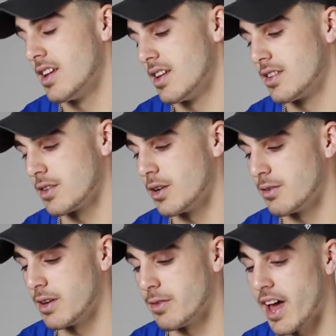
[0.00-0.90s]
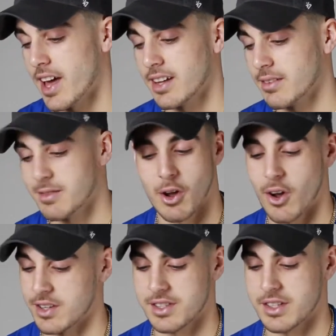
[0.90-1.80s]
So that
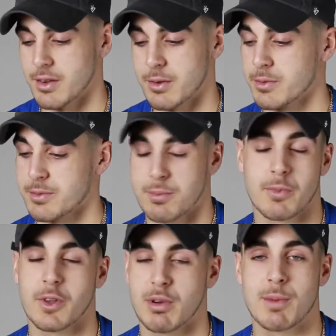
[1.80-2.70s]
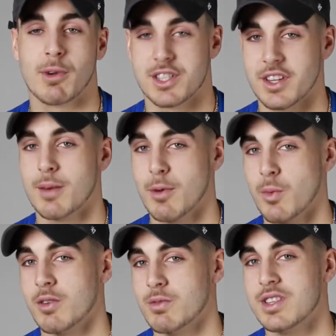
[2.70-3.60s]
honestly is pretty much the number
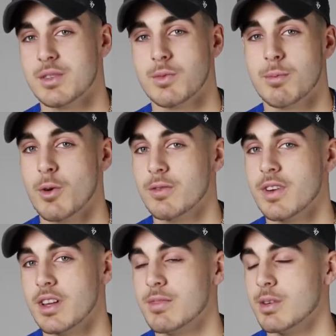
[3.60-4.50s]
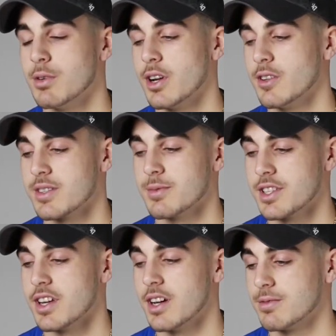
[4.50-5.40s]
one reason what motivated me to put out some
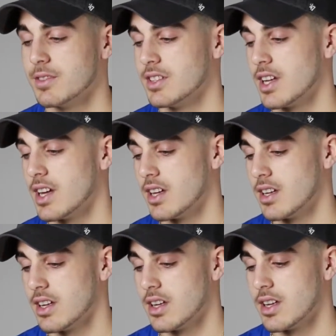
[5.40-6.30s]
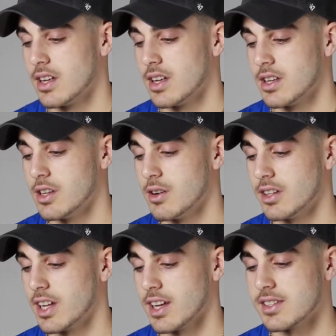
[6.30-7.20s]
stuff. And uh, you know,
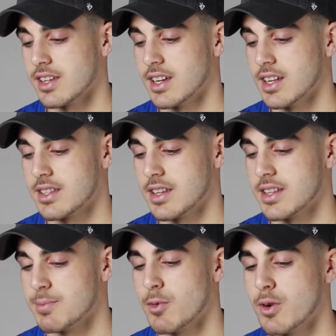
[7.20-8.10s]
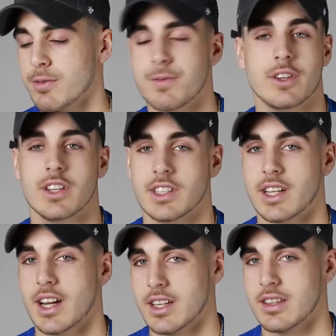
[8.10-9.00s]
like I say, it's it's more a feeling
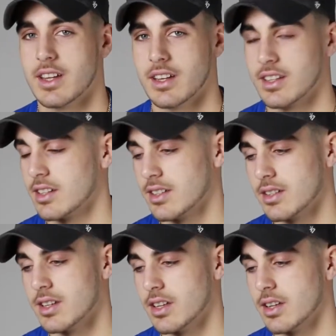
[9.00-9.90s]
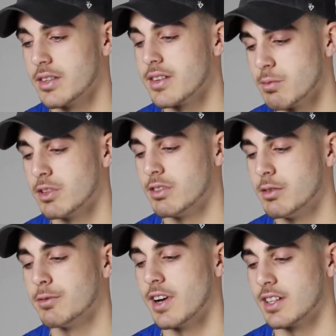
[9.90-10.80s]
than anything to to really
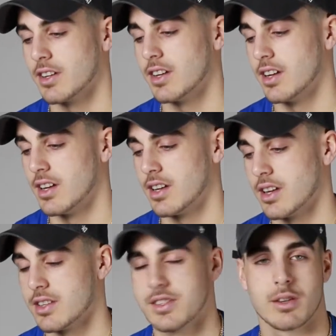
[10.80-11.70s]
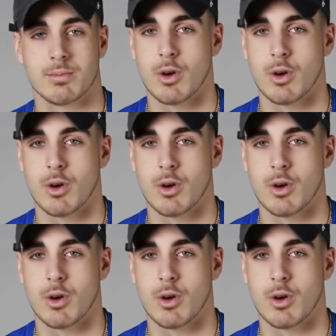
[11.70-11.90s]
reflect on a, a certain